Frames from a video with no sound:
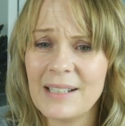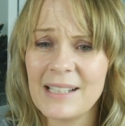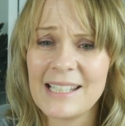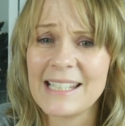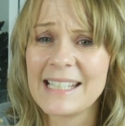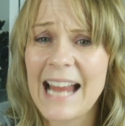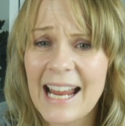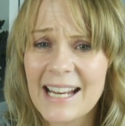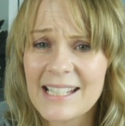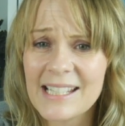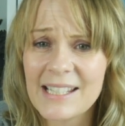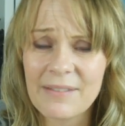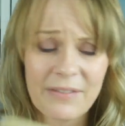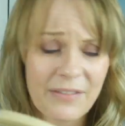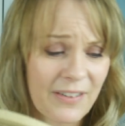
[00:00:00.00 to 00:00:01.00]

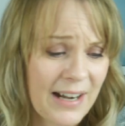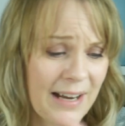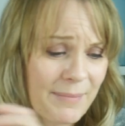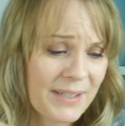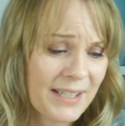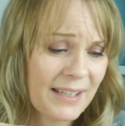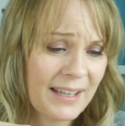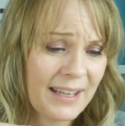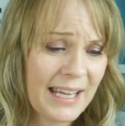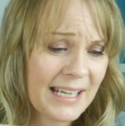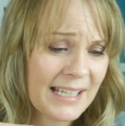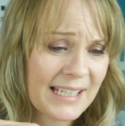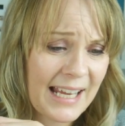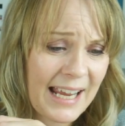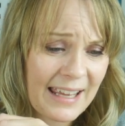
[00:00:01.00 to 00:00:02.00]
stands and frames and
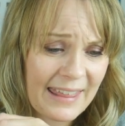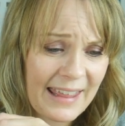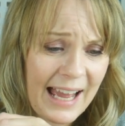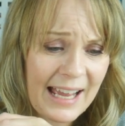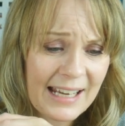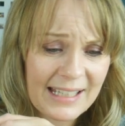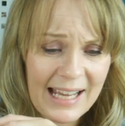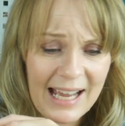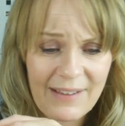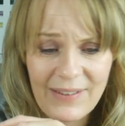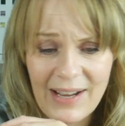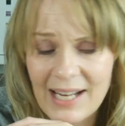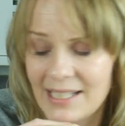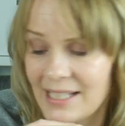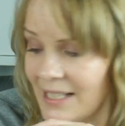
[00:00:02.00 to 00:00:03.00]
things like that I've
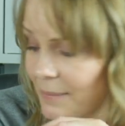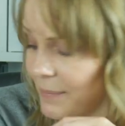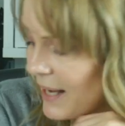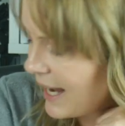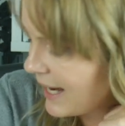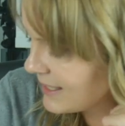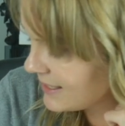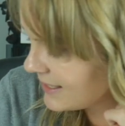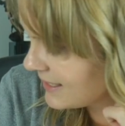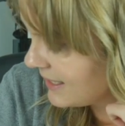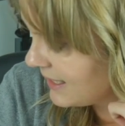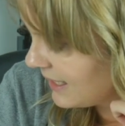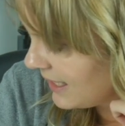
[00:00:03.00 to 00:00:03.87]
had in the past.